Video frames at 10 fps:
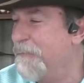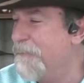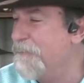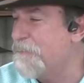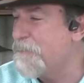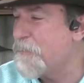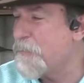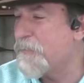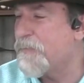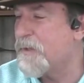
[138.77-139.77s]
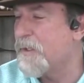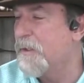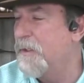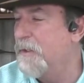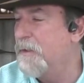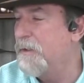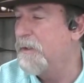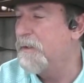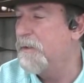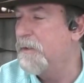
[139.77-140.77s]

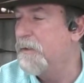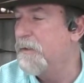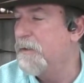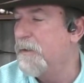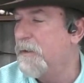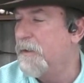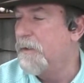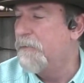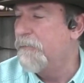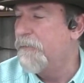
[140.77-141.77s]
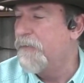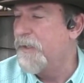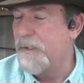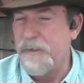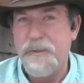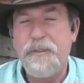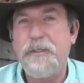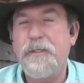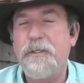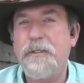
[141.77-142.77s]

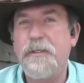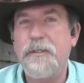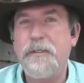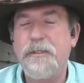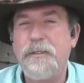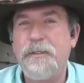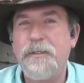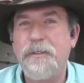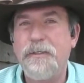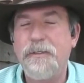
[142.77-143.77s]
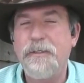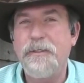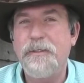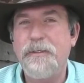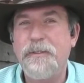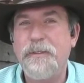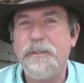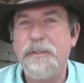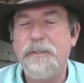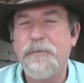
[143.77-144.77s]

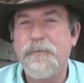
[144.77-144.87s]
(silent)